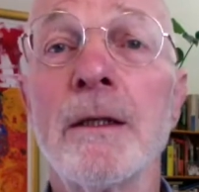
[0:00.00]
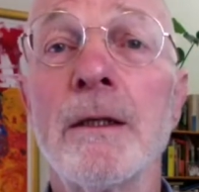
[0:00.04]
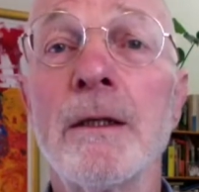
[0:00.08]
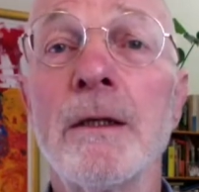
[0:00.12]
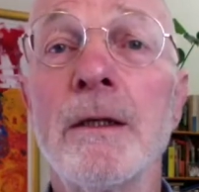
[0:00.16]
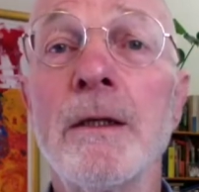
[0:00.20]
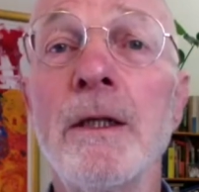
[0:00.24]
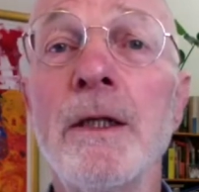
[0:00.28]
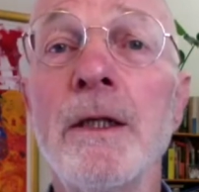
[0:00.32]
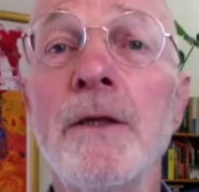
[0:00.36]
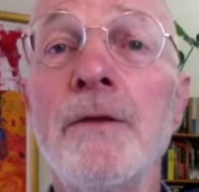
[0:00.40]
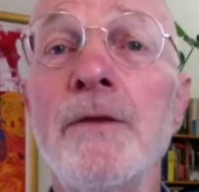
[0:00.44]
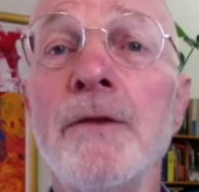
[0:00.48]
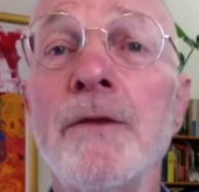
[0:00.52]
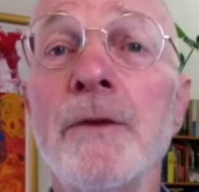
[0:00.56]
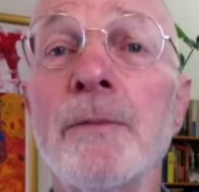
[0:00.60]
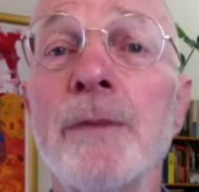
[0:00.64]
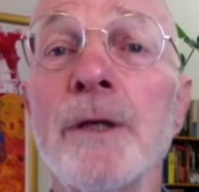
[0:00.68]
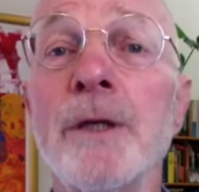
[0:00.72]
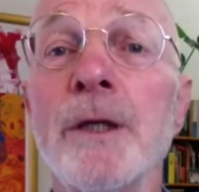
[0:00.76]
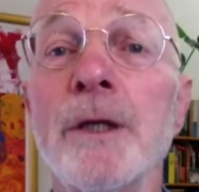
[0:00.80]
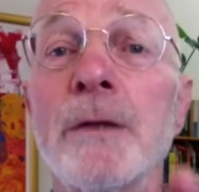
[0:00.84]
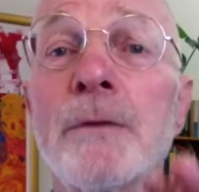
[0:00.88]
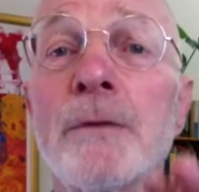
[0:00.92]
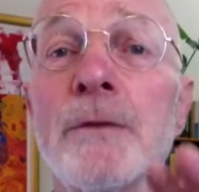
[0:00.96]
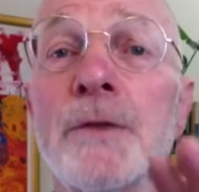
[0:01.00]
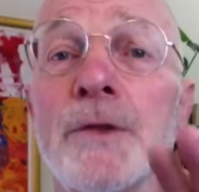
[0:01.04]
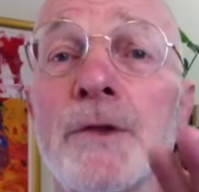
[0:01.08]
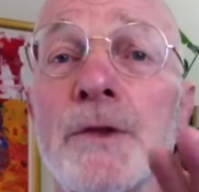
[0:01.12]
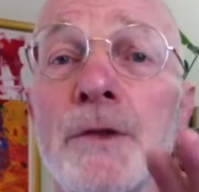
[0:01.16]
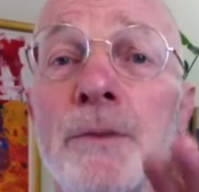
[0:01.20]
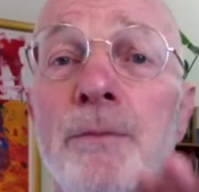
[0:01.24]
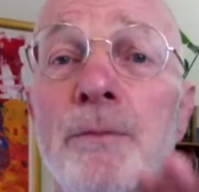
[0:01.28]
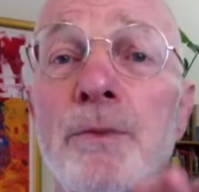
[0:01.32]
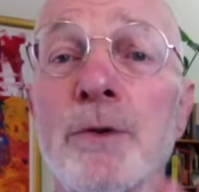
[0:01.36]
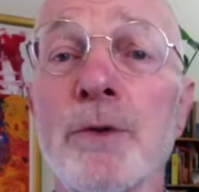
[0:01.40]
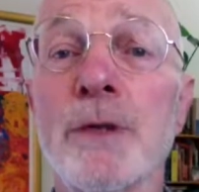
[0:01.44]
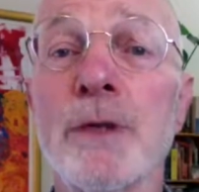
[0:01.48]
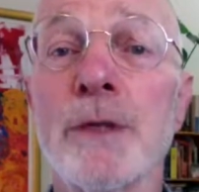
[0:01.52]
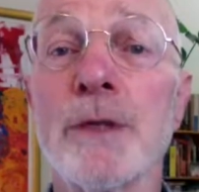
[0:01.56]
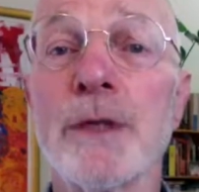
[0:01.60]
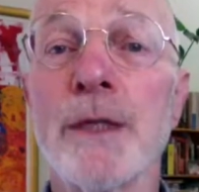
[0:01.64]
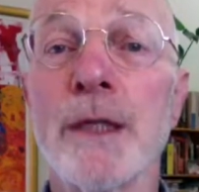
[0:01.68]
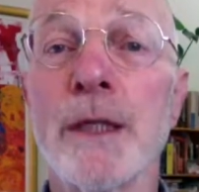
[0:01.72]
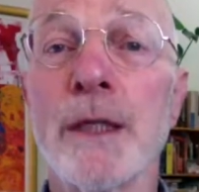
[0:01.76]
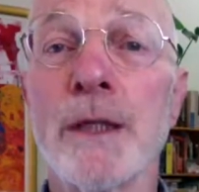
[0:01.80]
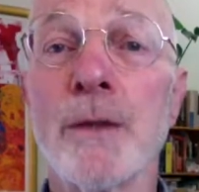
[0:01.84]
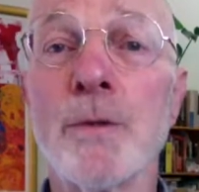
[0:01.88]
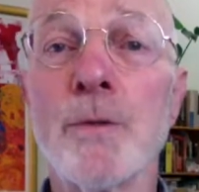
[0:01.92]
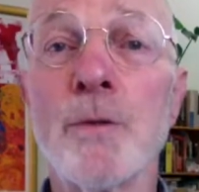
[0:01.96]
lift the pelvis and put it
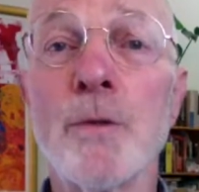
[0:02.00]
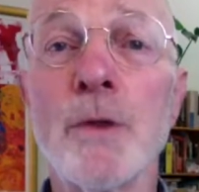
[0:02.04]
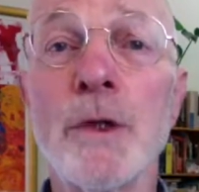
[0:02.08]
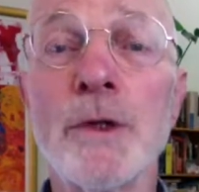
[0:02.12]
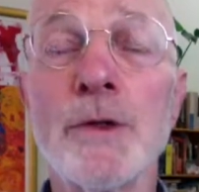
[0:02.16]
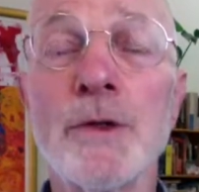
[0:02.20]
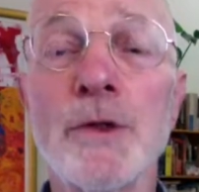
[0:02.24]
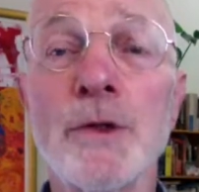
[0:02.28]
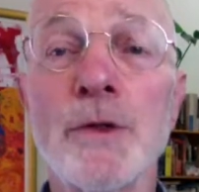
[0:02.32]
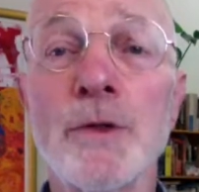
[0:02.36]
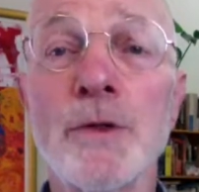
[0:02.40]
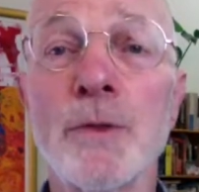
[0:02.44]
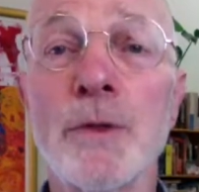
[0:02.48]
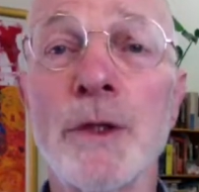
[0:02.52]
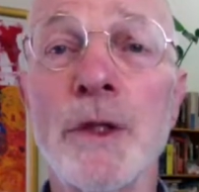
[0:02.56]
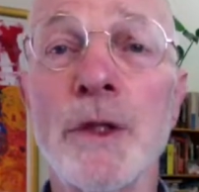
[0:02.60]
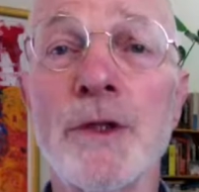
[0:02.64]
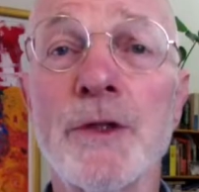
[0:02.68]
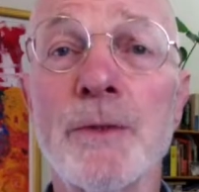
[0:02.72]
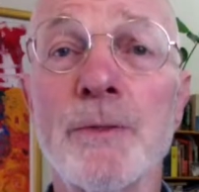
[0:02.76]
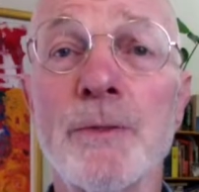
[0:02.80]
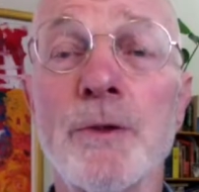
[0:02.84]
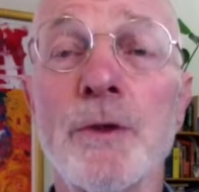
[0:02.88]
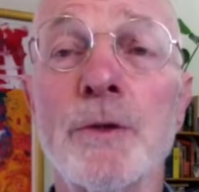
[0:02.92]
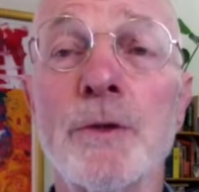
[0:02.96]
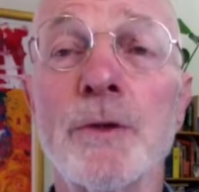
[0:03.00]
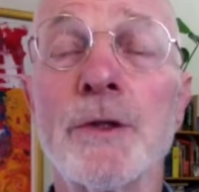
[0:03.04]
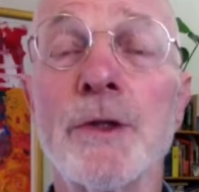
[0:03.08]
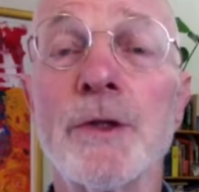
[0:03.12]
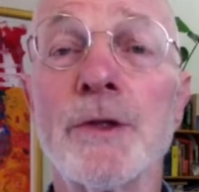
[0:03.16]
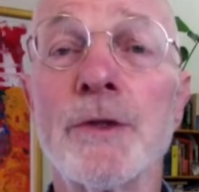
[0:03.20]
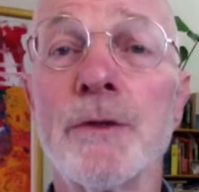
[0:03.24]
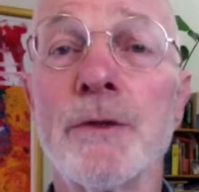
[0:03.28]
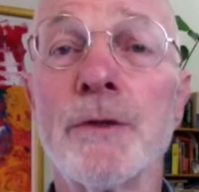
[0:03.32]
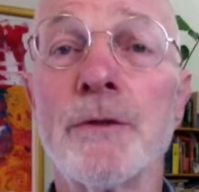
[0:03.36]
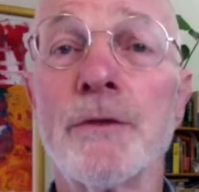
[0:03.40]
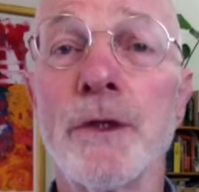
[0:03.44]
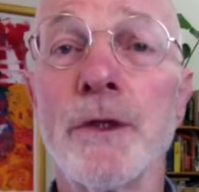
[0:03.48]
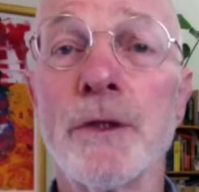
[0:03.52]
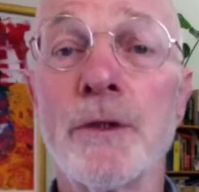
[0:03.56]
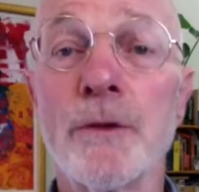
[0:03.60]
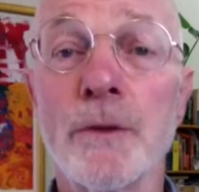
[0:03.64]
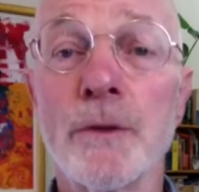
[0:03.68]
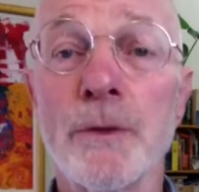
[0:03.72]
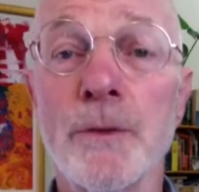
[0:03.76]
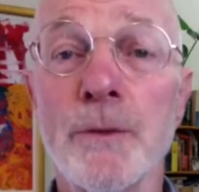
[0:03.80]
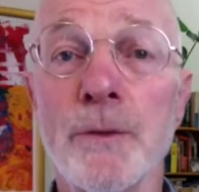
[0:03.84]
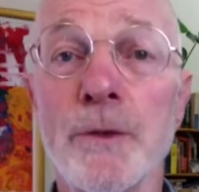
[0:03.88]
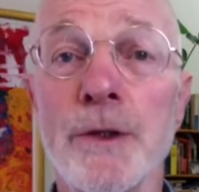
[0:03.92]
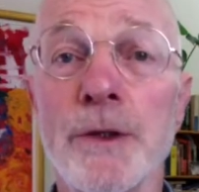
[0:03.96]
down once or twice more, just to
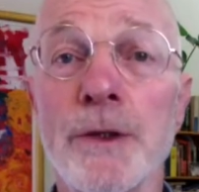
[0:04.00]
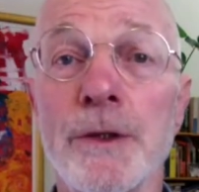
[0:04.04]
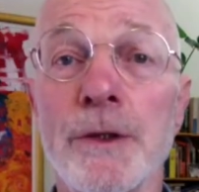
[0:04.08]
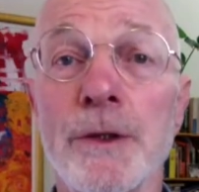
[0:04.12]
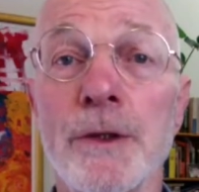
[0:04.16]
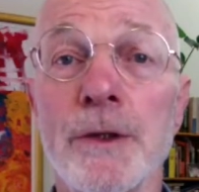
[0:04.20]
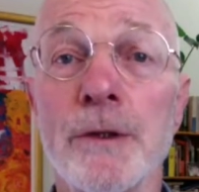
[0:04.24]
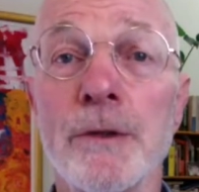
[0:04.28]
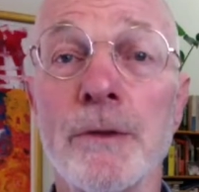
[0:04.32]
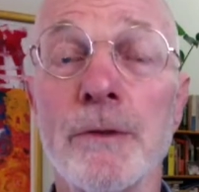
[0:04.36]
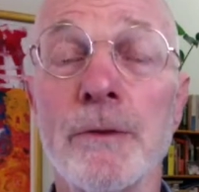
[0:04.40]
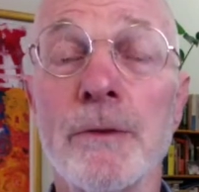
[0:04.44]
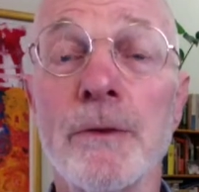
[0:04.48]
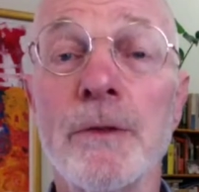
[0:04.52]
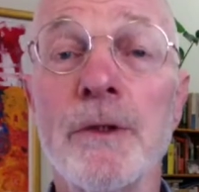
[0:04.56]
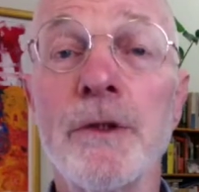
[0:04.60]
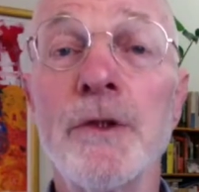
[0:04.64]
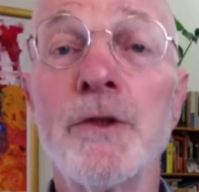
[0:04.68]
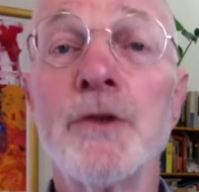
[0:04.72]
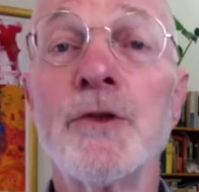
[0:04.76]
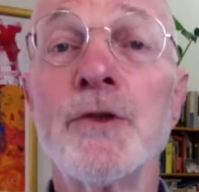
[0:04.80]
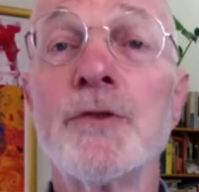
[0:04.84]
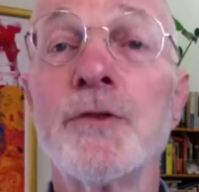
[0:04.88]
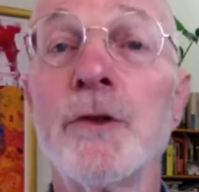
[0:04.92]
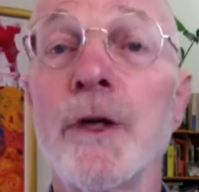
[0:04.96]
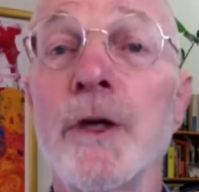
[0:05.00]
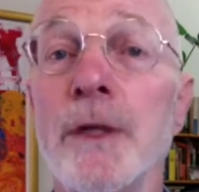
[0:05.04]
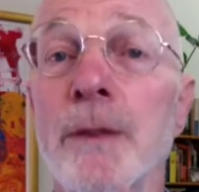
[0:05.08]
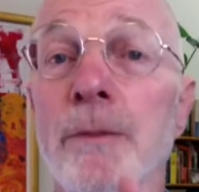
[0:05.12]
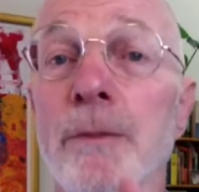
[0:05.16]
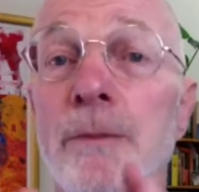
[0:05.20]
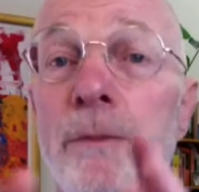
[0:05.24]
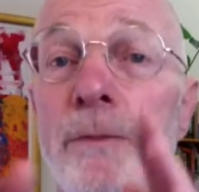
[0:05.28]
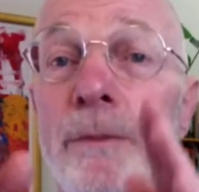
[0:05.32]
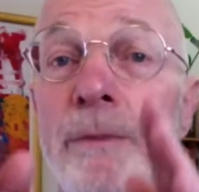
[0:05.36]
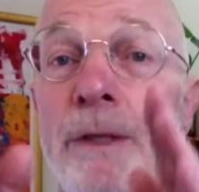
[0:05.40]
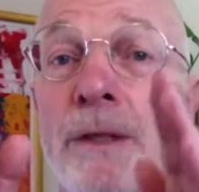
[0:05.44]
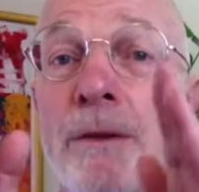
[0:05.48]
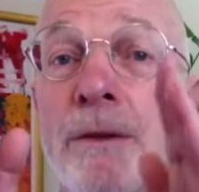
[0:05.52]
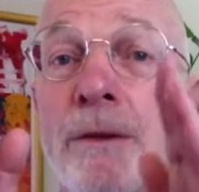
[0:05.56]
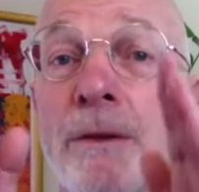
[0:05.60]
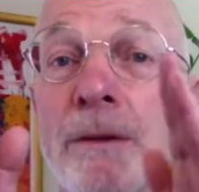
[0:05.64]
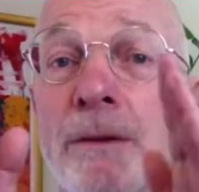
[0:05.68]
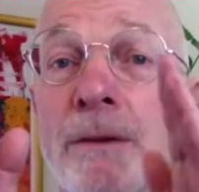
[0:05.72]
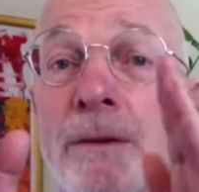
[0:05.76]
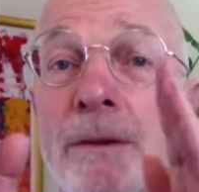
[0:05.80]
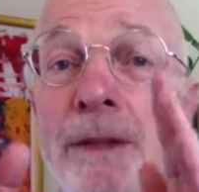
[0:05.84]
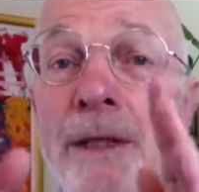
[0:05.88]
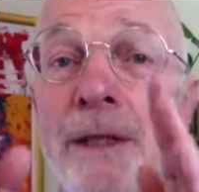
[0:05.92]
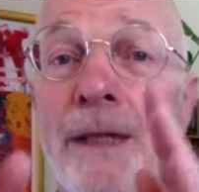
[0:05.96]
feel when you go straight up the
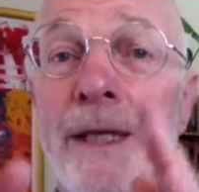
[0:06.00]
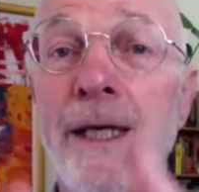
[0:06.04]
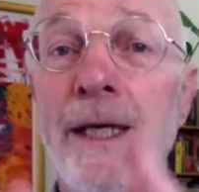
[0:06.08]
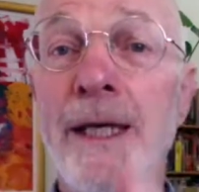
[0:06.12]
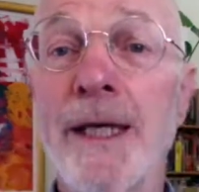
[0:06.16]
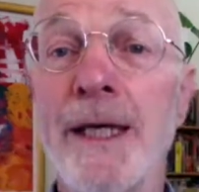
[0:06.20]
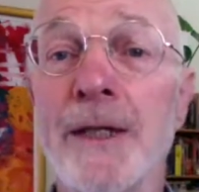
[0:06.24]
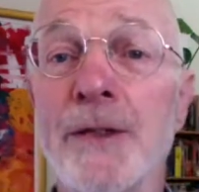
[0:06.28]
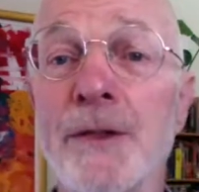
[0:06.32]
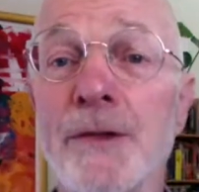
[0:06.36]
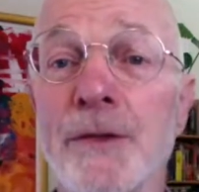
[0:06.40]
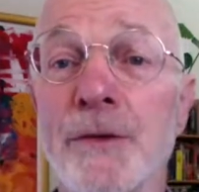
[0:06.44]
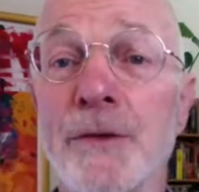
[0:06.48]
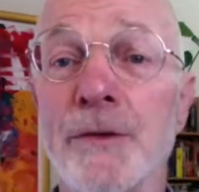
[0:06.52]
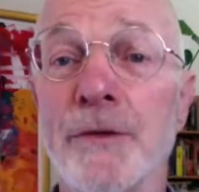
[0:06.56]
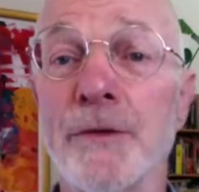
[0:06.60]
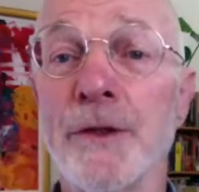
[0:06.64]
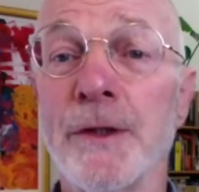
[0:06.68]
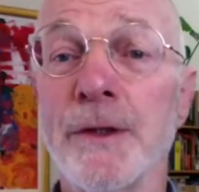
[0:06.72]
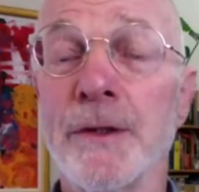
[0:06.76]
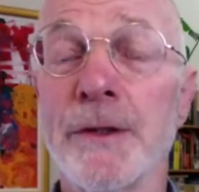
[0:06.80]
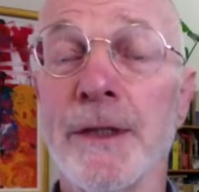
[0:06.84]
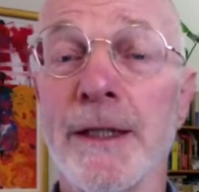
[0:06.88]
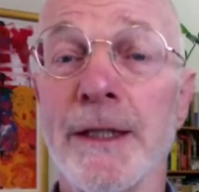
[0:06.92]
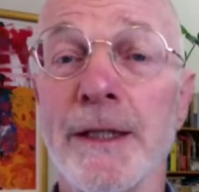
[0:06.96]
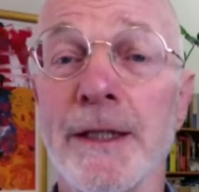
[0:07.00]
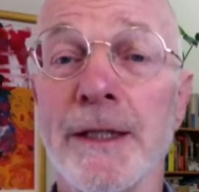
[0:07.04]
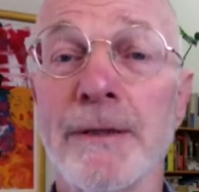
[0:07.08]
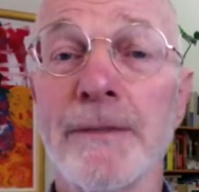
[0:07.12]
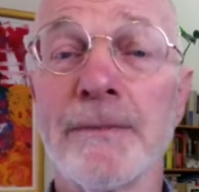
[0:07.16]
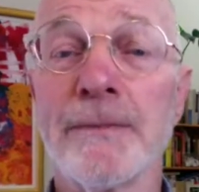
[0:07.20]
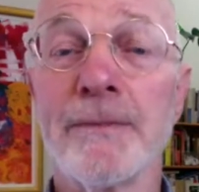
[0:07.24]
middle. How does it feel now?